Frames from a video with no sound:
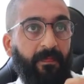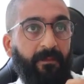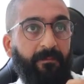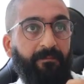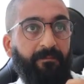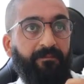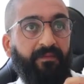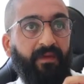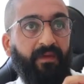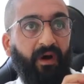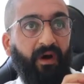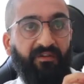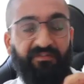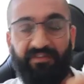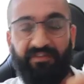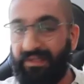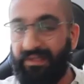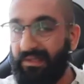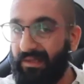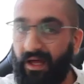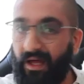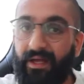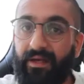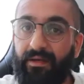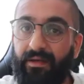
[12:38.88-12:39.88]
of
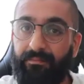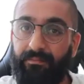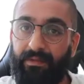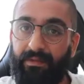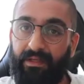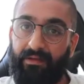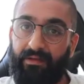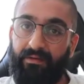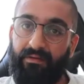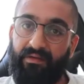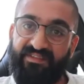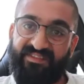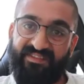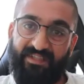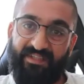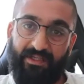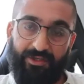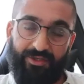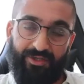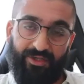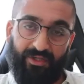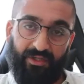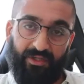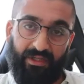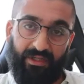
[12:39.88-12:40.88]
enlightenment,
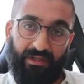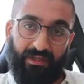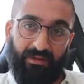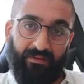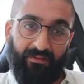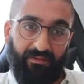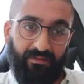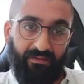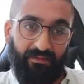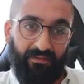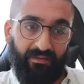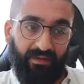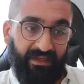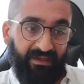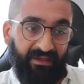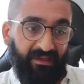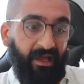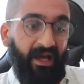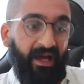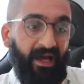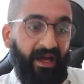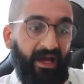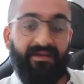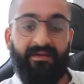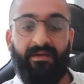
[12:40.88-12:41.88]
essentially,
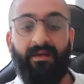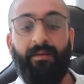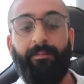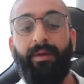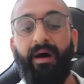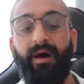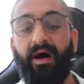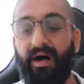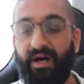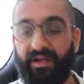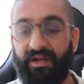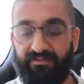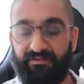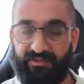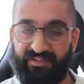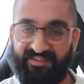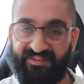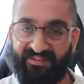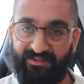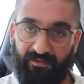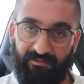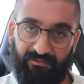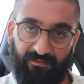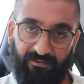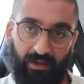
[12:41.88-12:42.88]
enlighten a part of yourself,
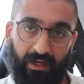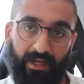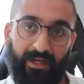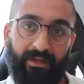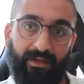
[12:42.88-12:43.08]
right?